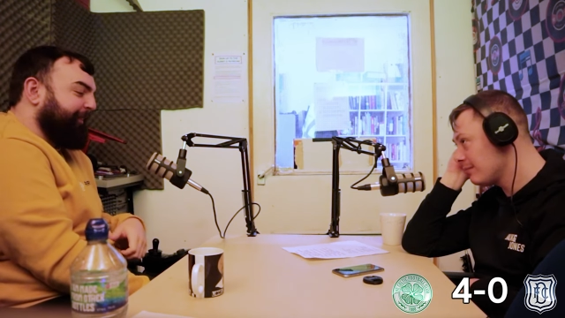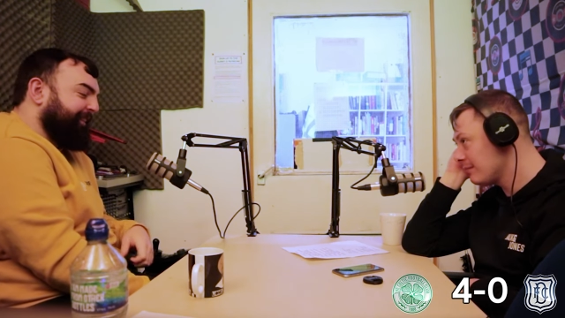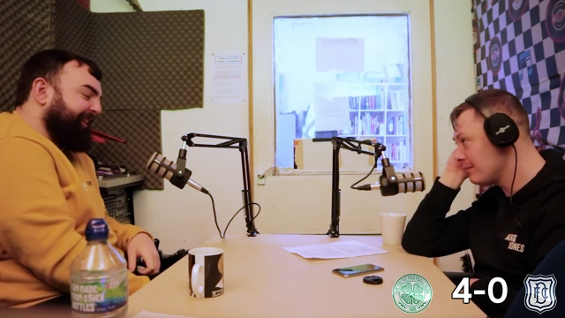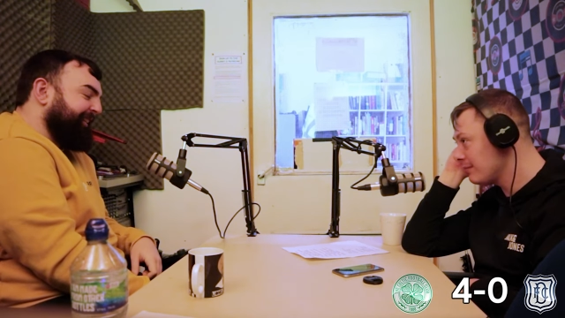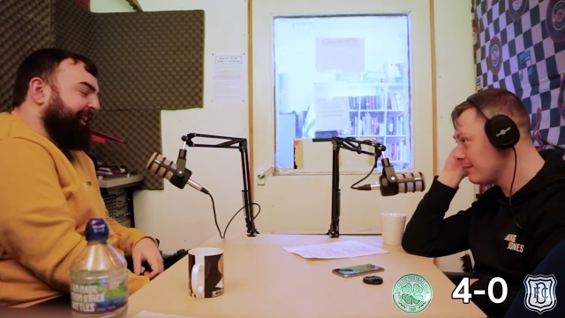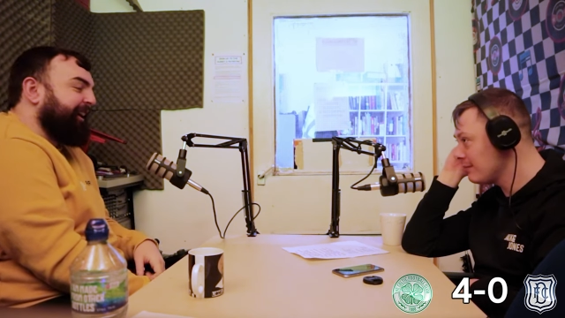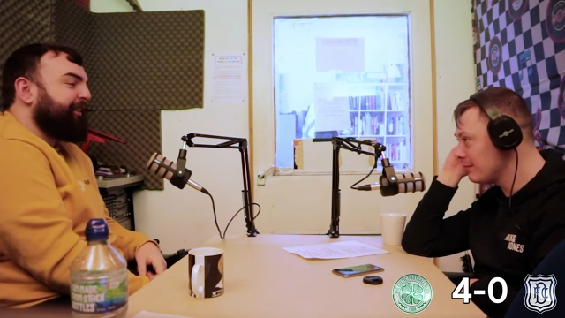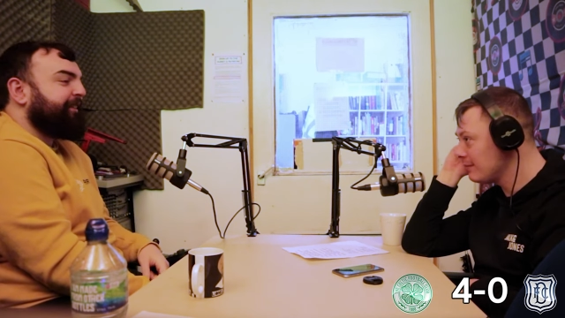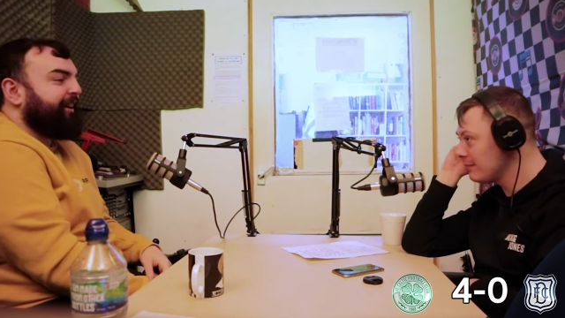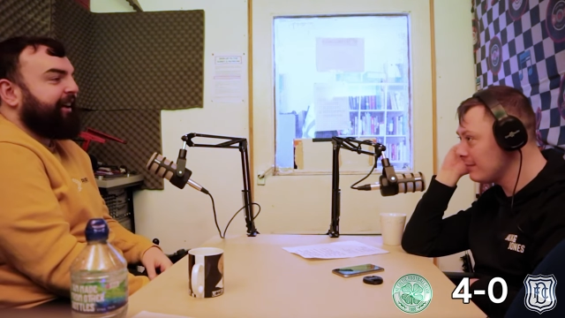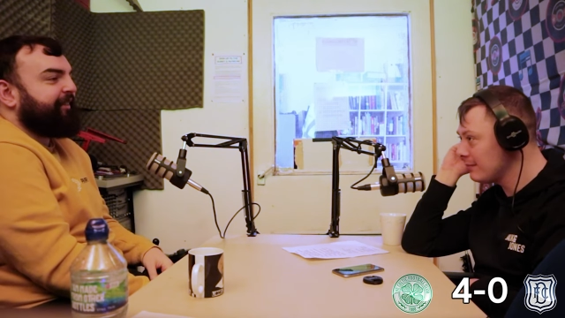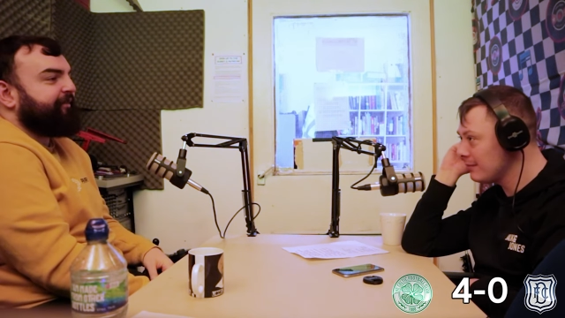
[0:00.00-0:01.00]
Speaker 1: I would take that.
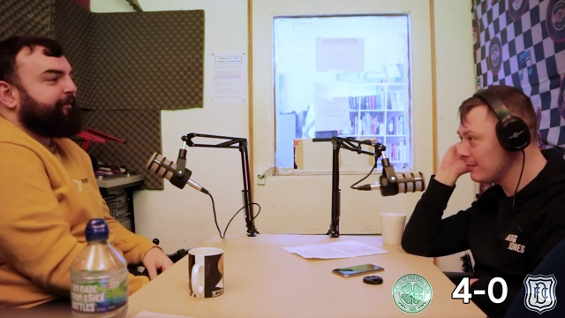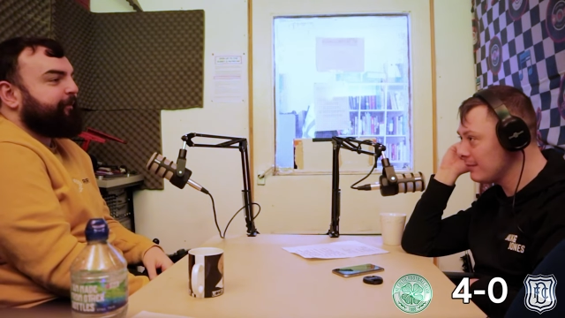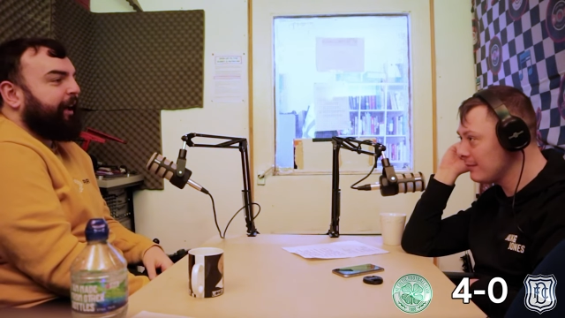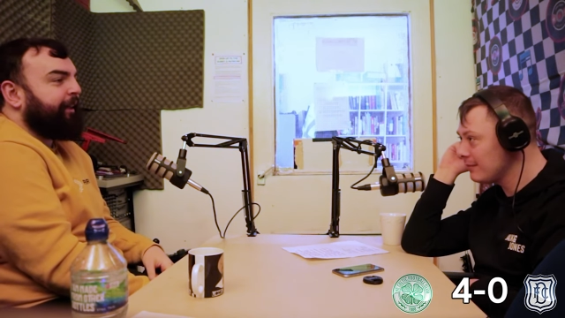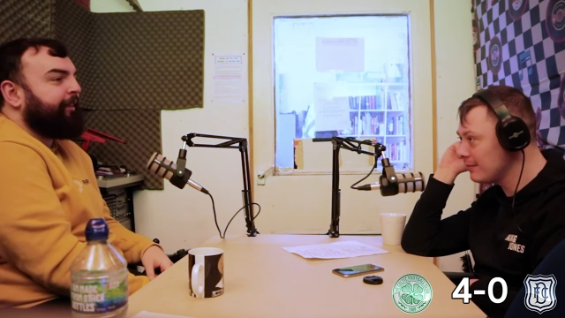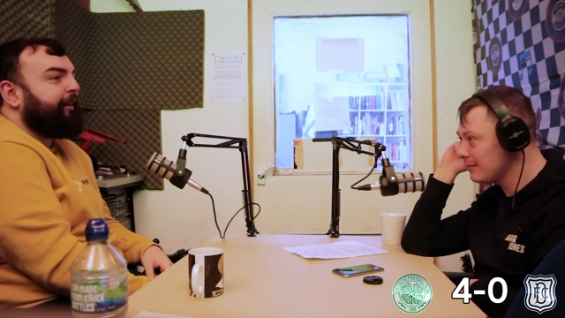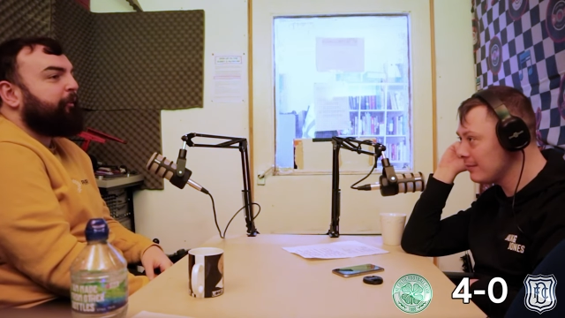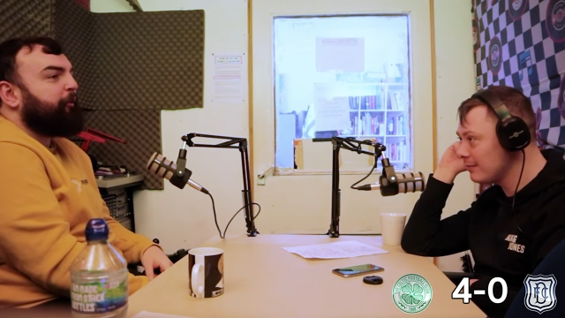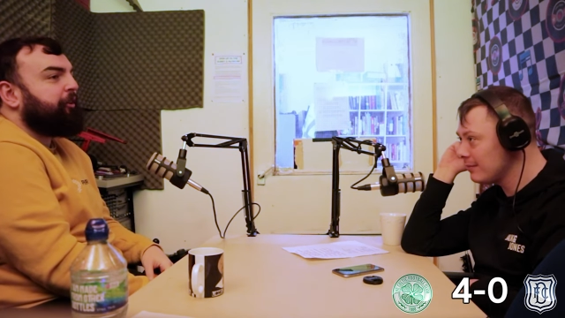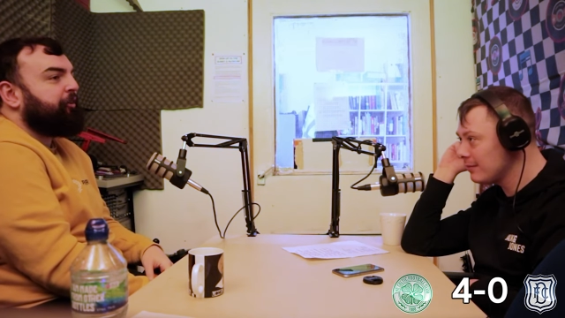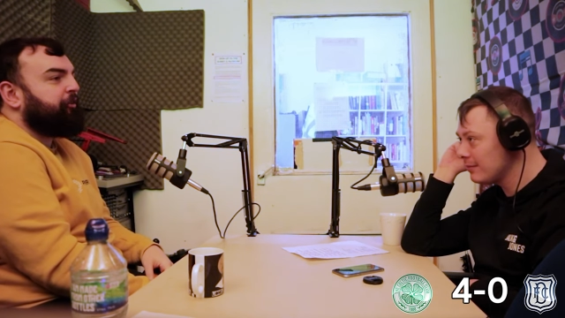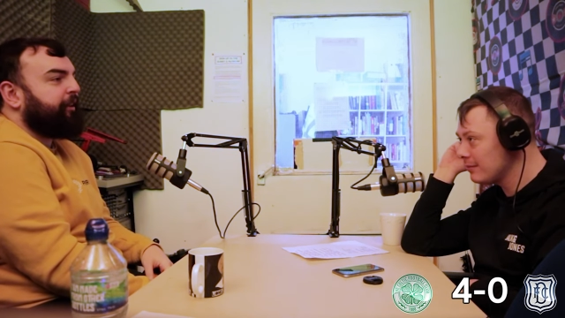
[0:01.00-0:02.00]
I think
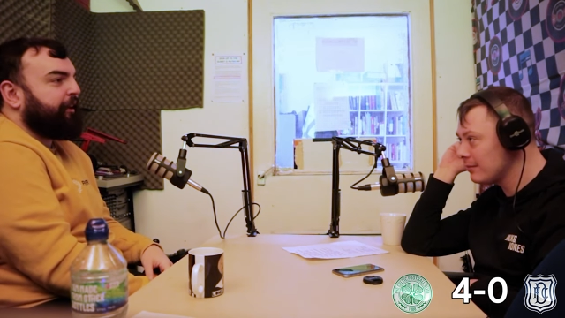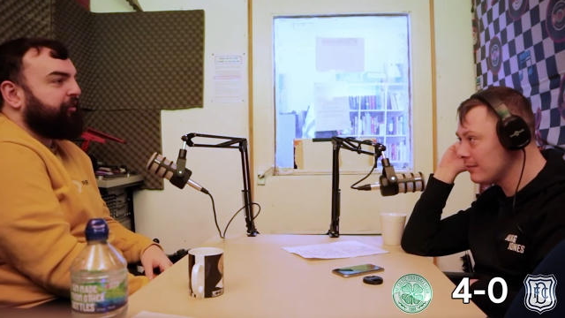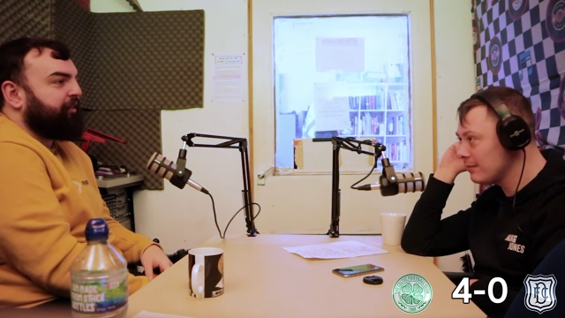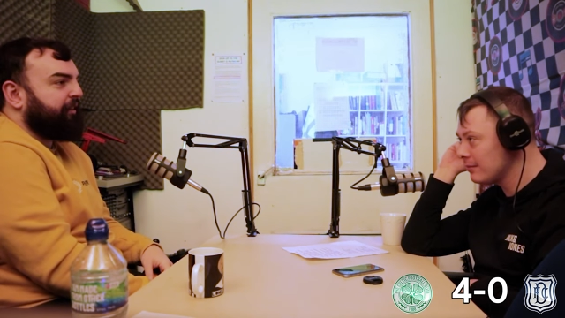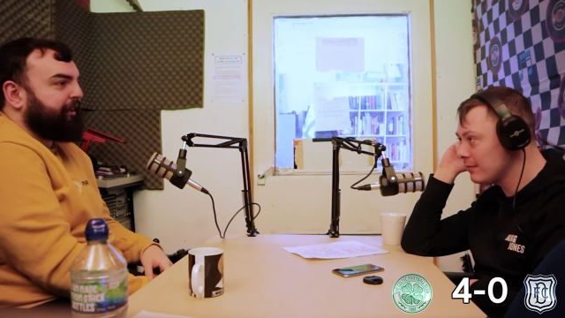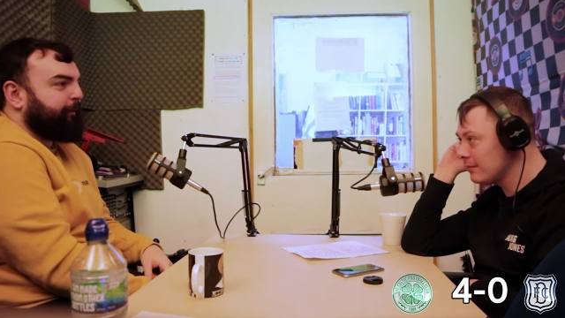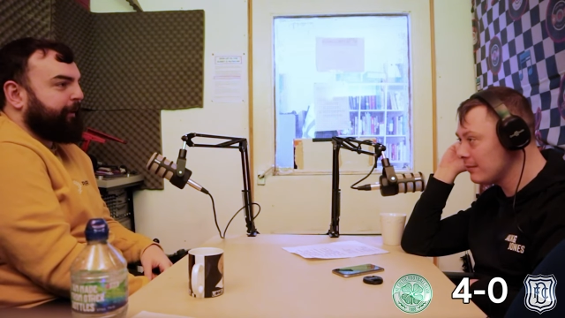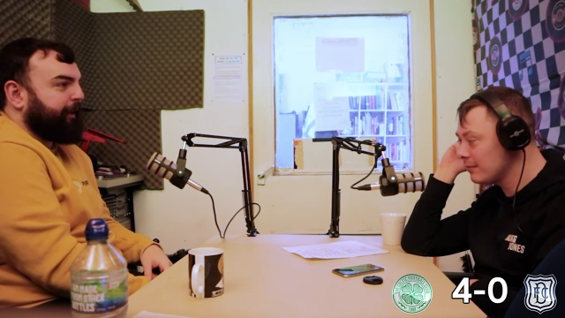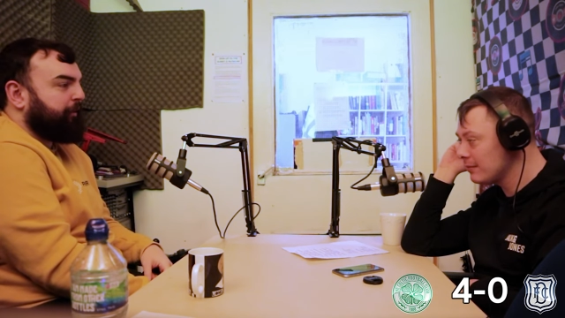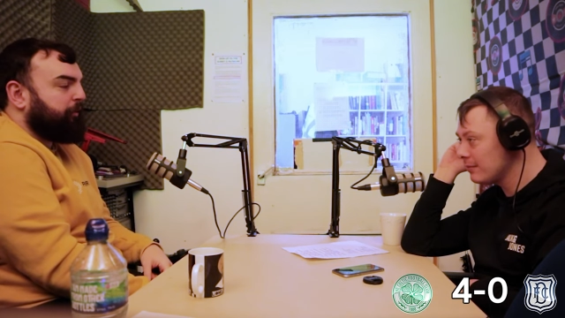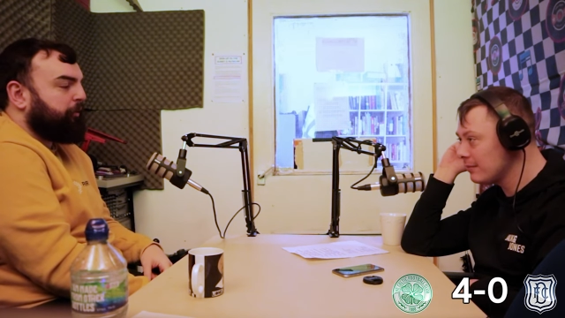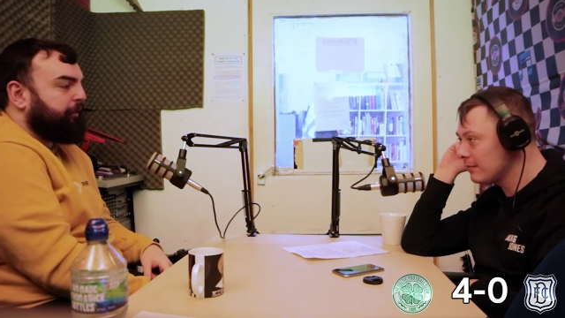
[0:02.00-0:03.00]
what's really interesting about
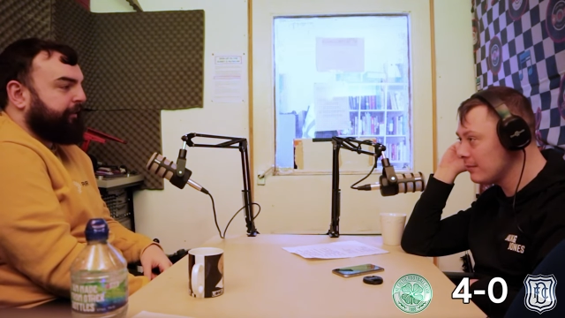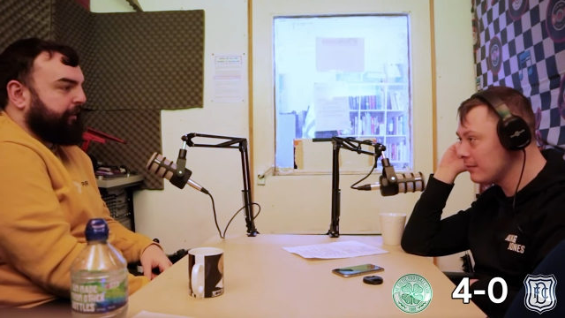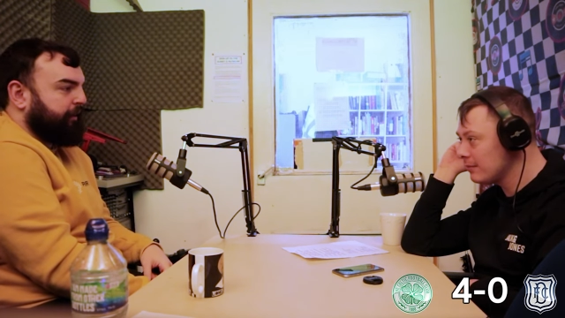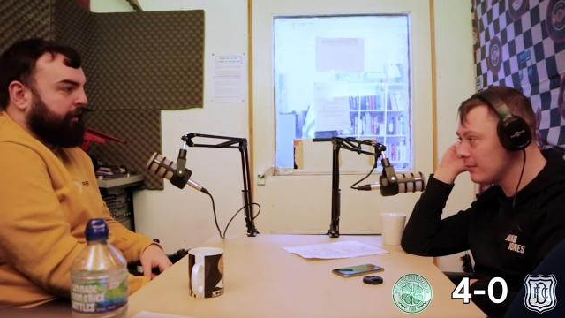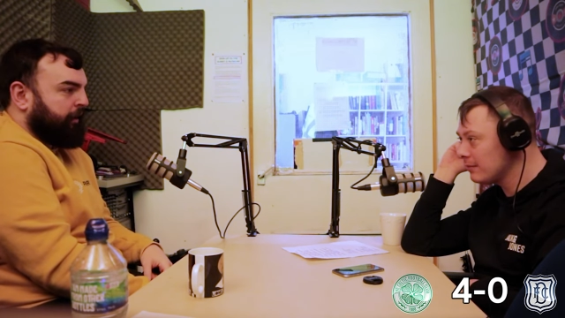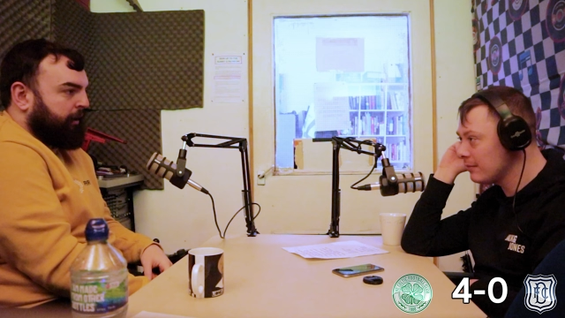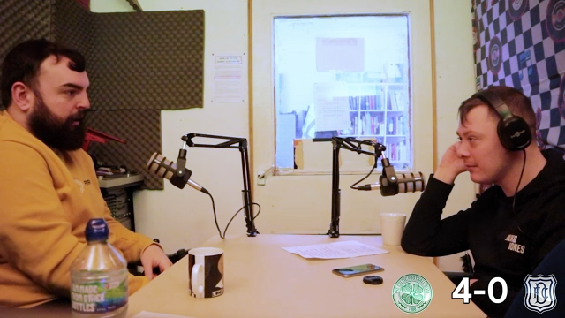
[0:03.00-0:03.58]
this though is that